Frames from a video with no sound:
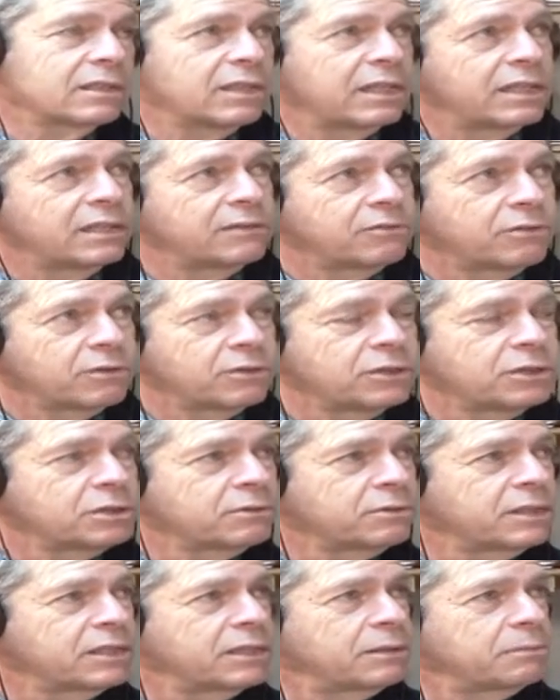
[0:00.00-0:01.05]

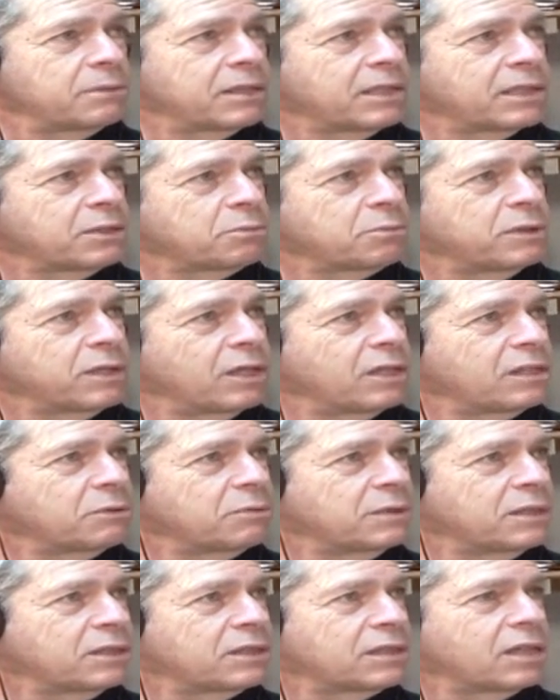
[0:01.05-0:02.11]
Anniversary because we
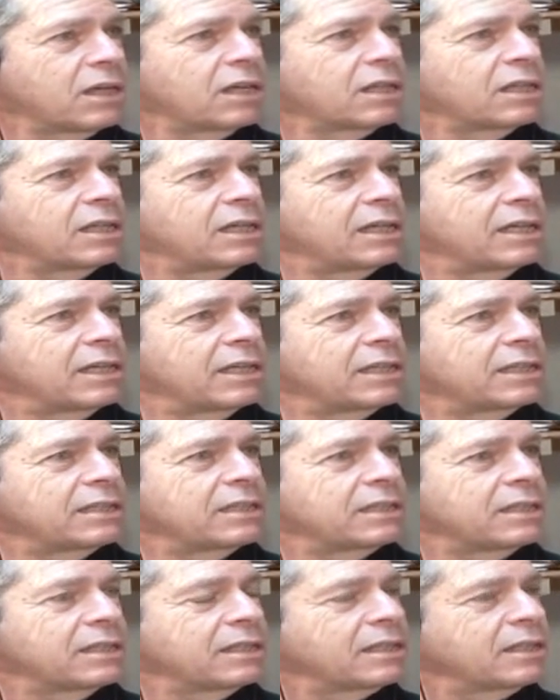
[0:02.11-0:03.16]
started on